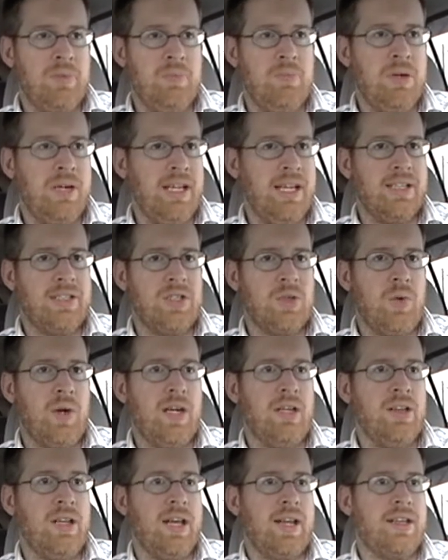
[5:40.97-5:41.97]
but it's
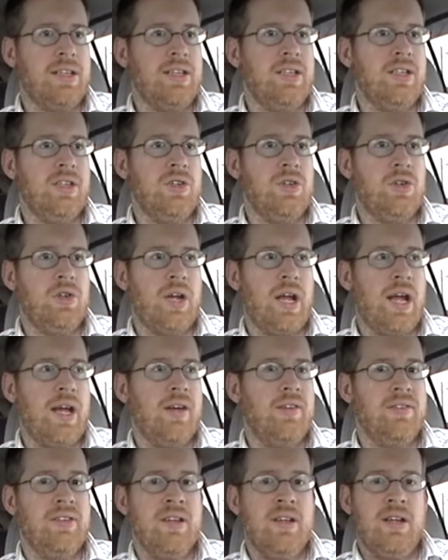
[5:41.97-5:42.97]
quite likely that you could
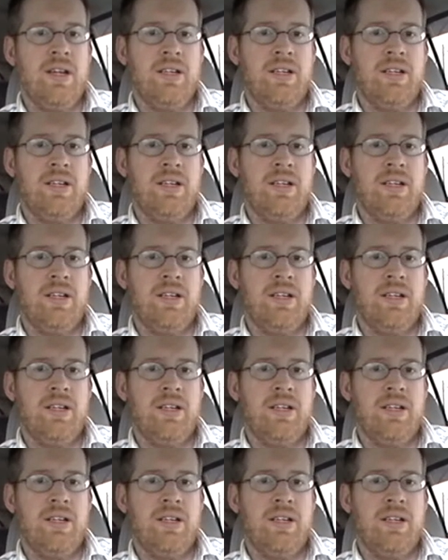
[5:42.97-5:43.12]
have